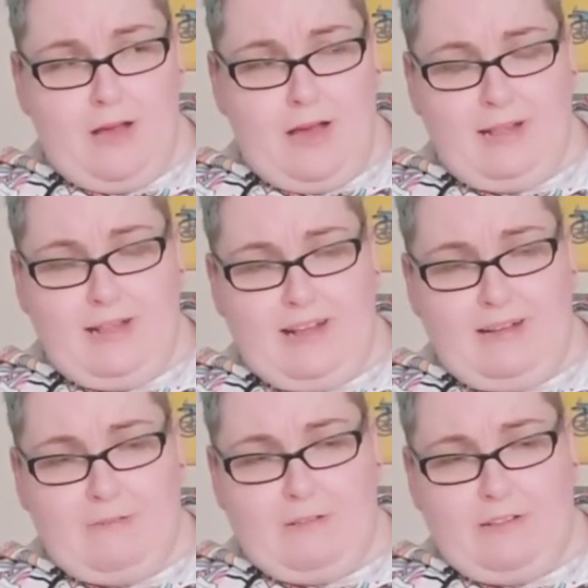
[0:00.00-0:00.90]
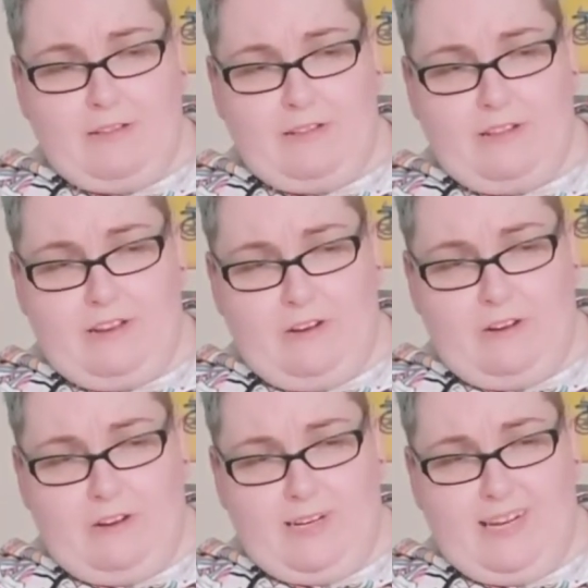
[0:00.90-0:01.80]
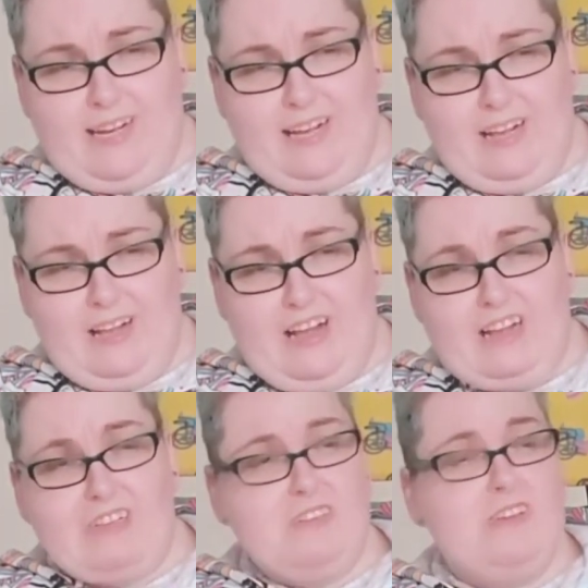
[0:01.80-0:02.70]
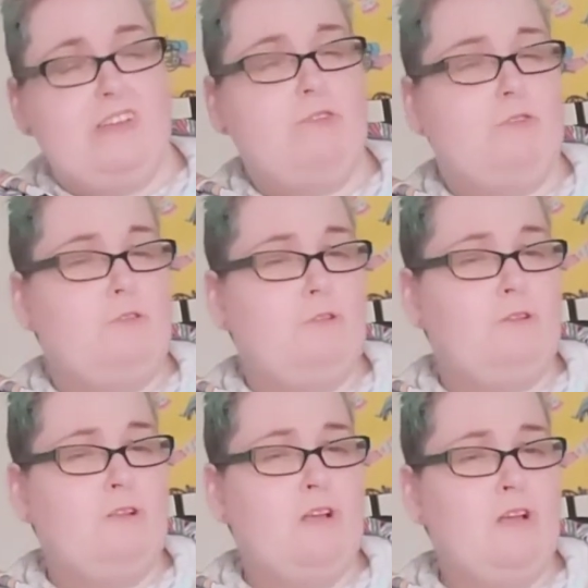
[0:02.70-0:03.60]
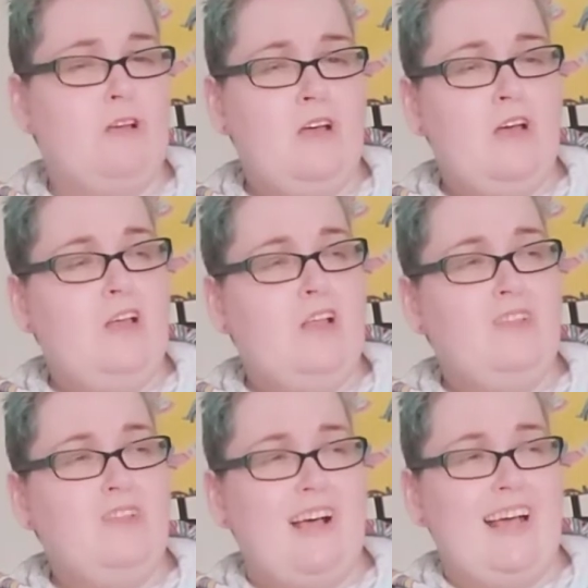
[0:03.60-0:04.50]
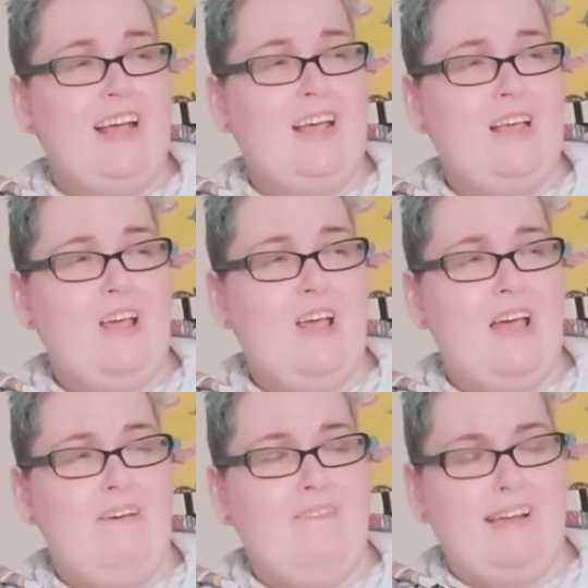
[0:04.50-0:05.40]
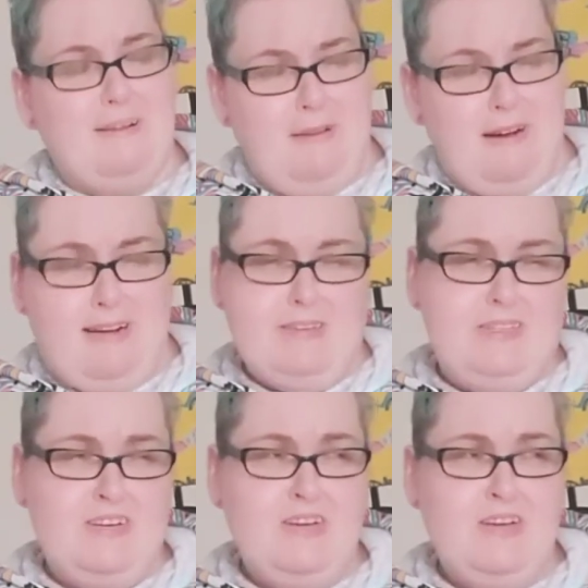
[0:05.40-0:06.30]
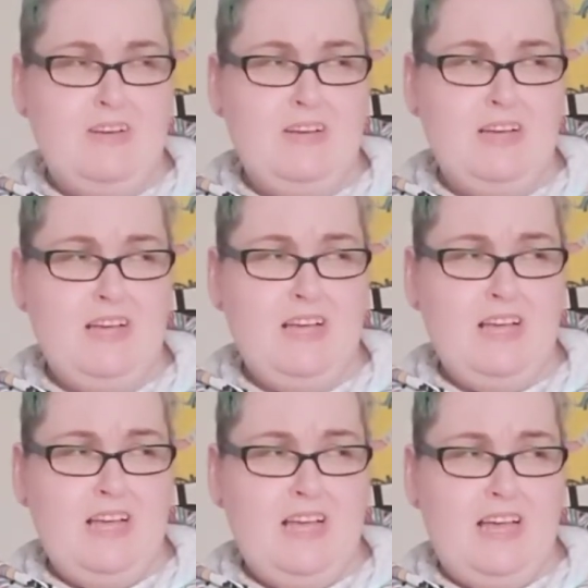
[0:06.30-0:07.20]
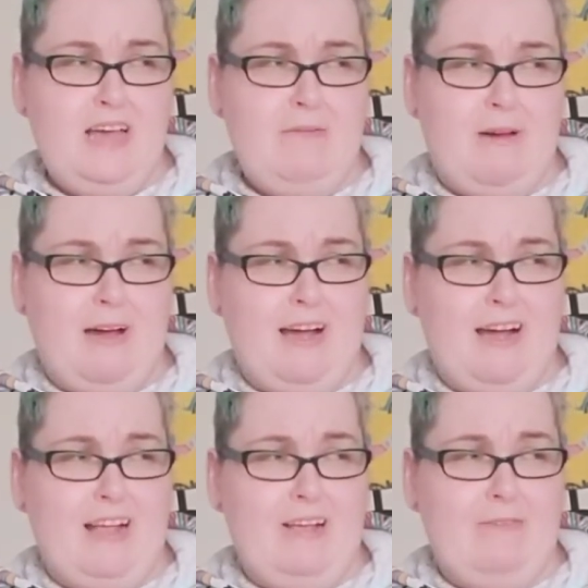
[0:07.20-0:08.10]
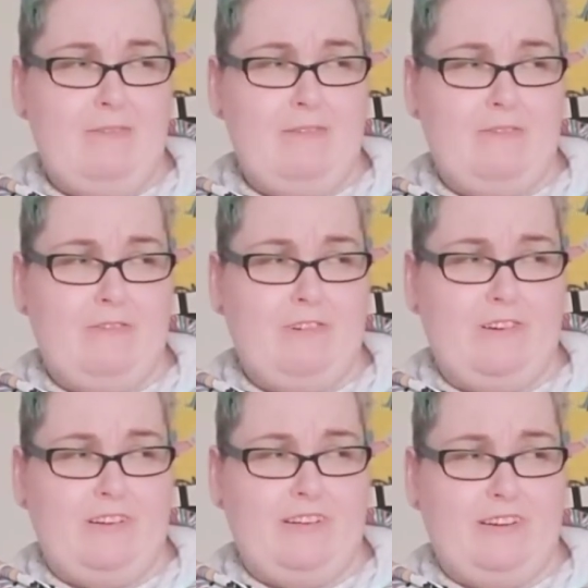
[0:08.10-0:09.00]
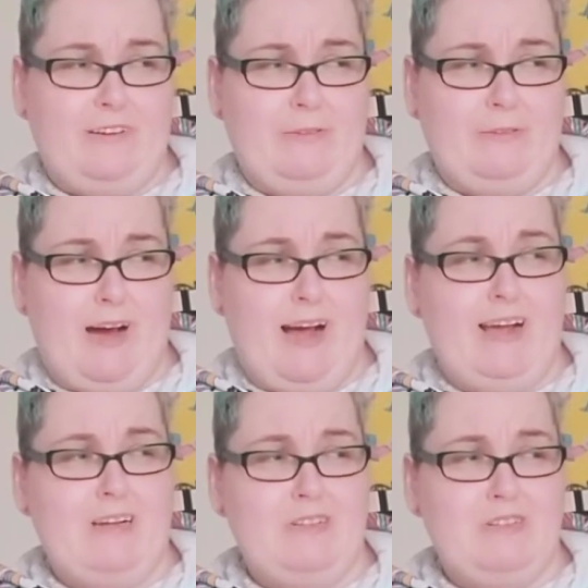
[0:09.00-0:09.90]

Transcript: adapted cutlery, and I actually don't like it very much. I can't even really tell you why.